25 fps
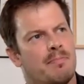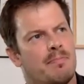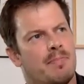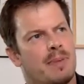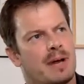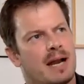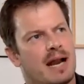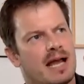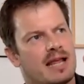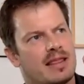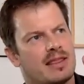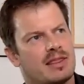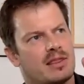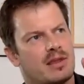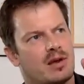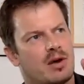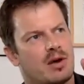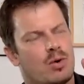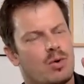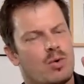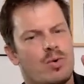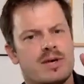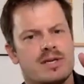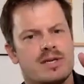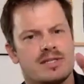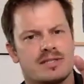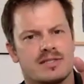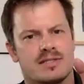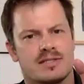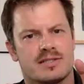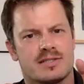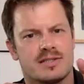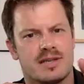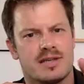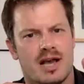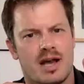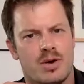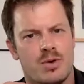But I
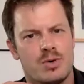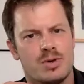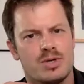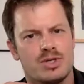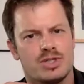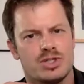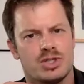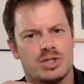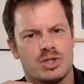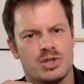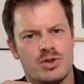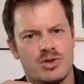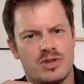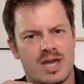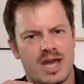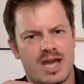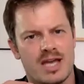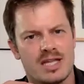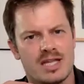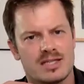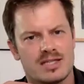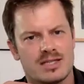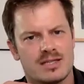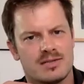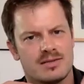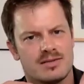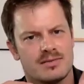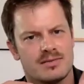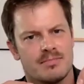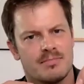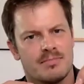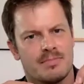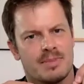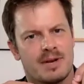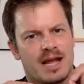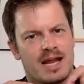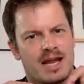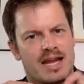always knew that,
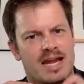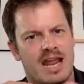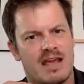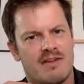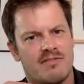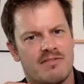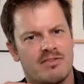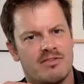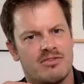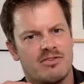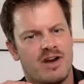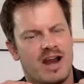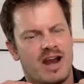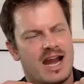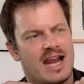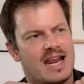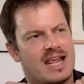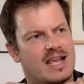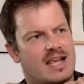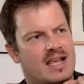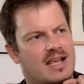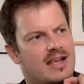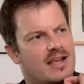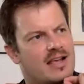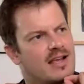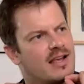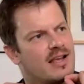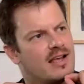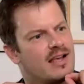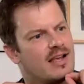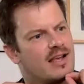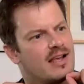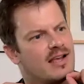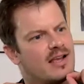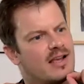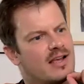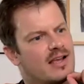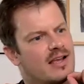but I never really
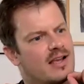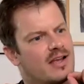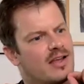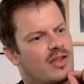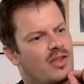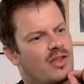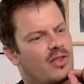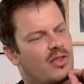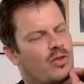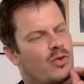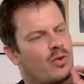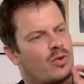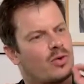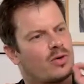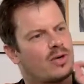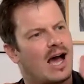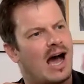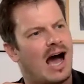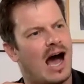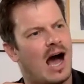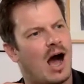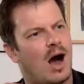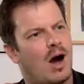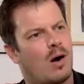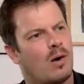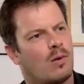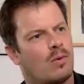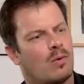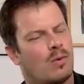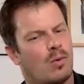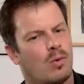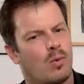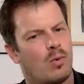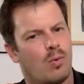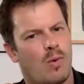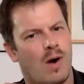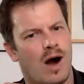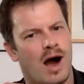thought how
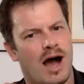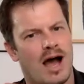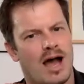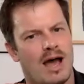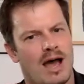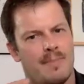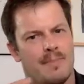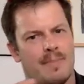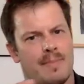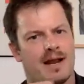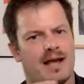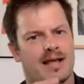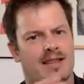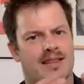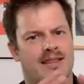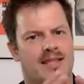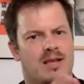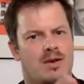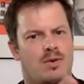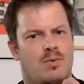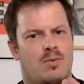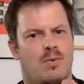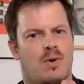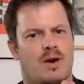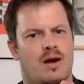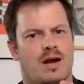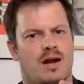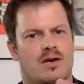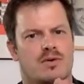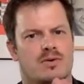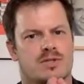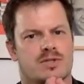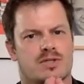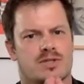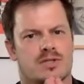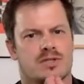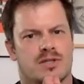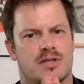or why. But I think what I
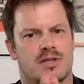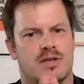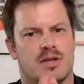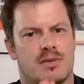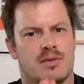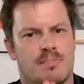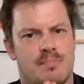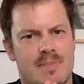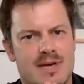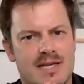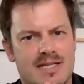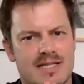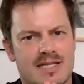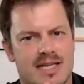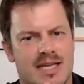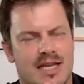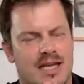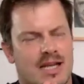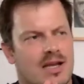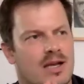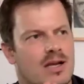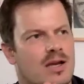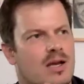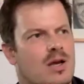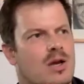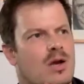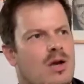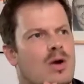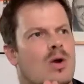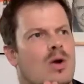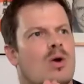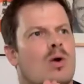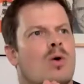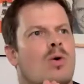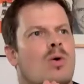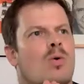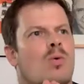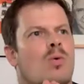was missing
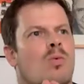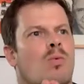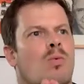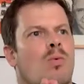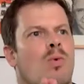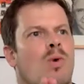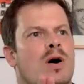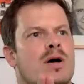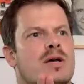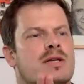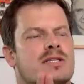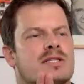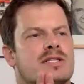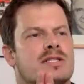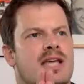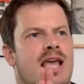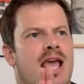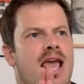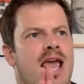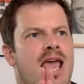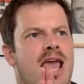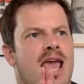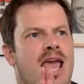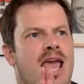was